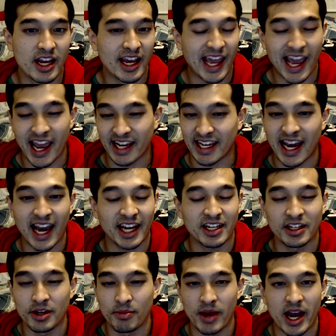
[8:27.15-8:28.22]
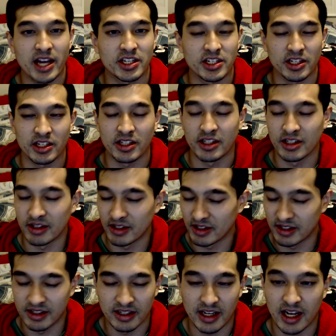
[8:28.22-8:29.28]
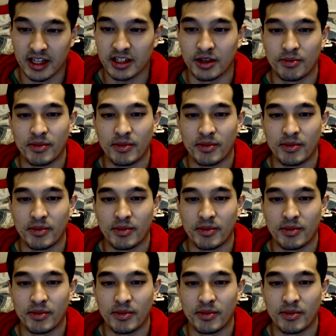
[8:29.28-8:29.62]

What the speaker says: Heck, I can imagine a